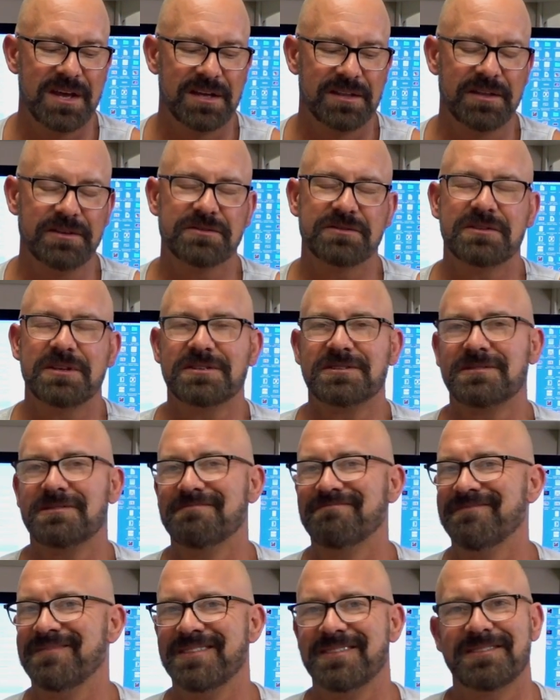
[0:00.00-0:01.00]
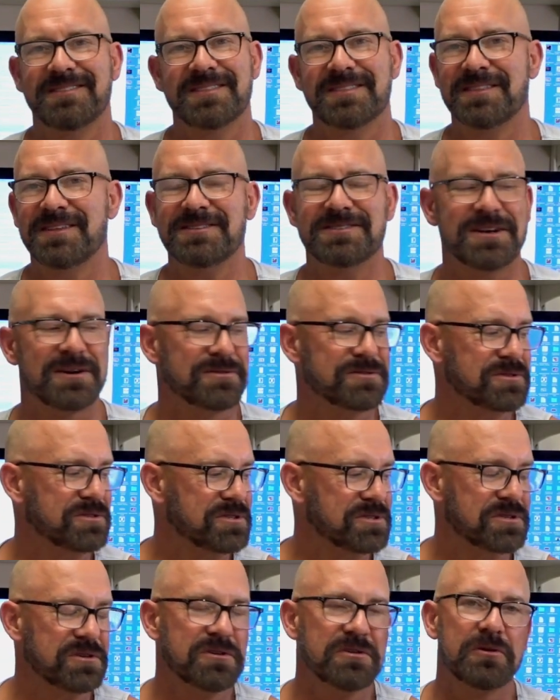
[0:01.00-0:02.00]
arrows are
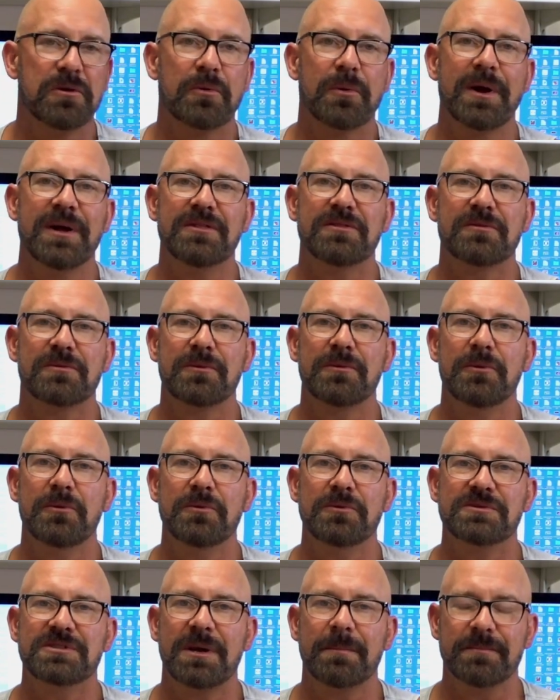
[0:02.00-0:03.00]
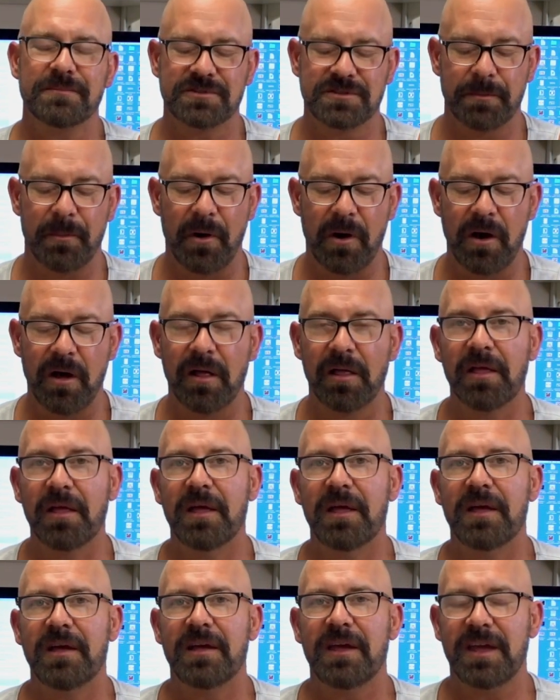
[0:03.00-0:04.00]
just going to go right through something small
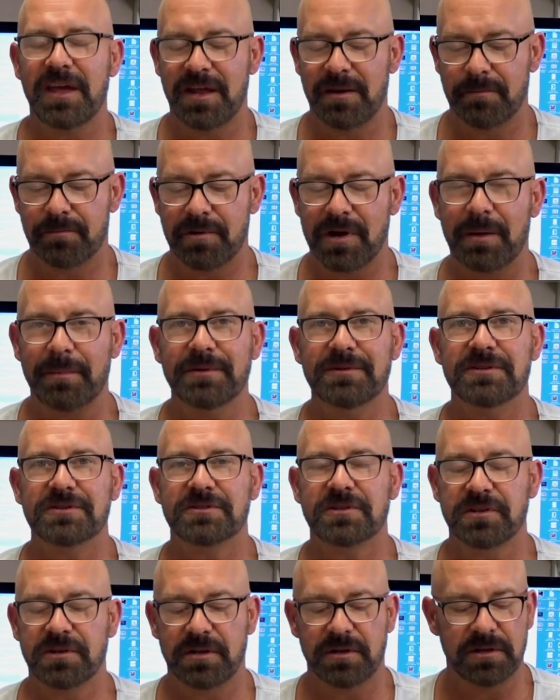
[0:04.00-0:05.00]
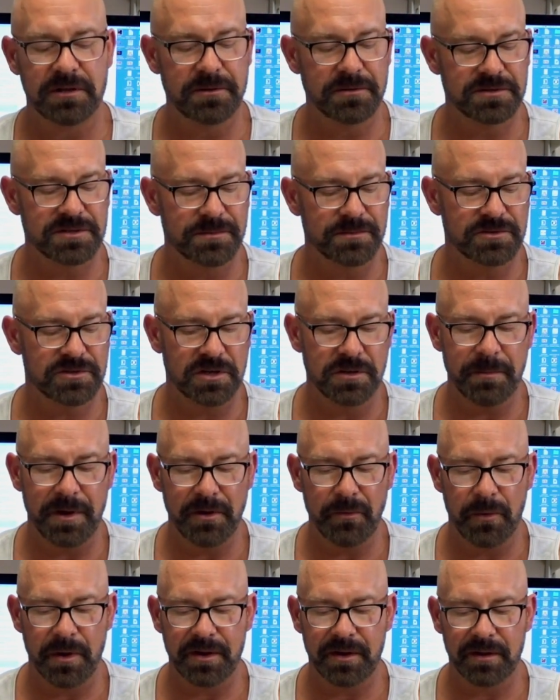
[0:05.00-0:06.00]
and probably just going to lose them. So you
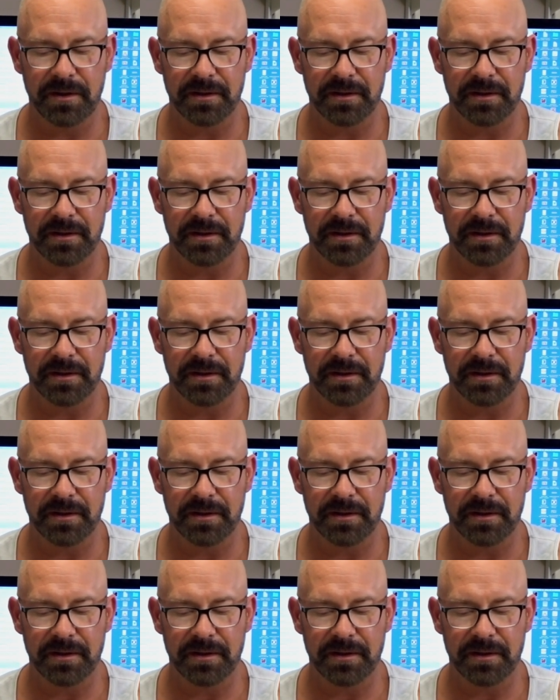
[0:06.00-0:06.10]
might want to